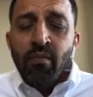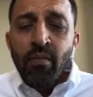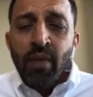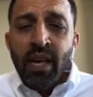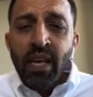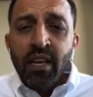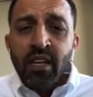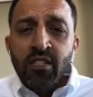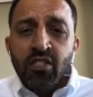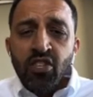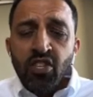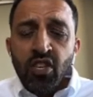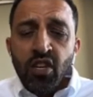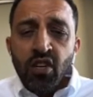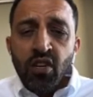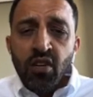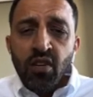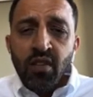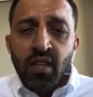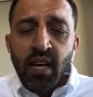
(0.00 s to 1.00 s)
making
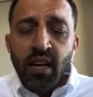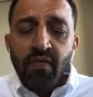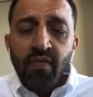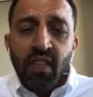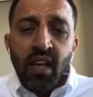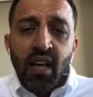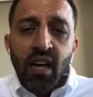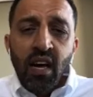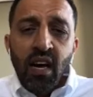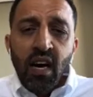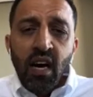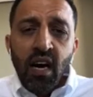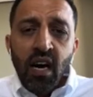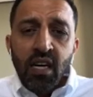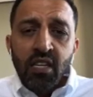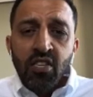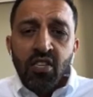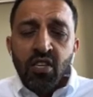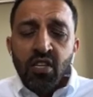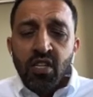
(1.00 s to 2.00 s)
sure that the
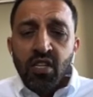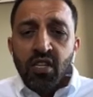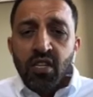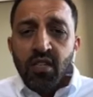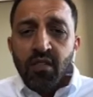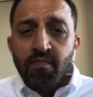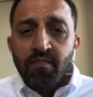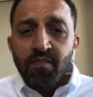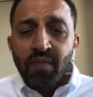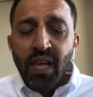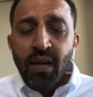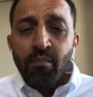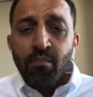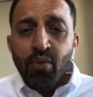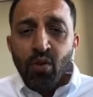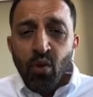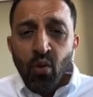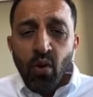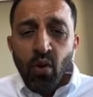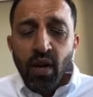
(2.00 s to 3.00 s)

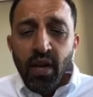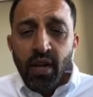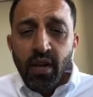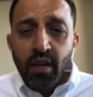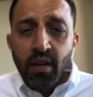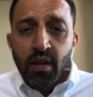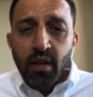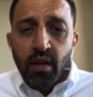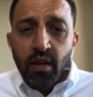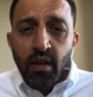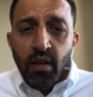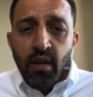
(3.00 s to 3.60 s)
underemployed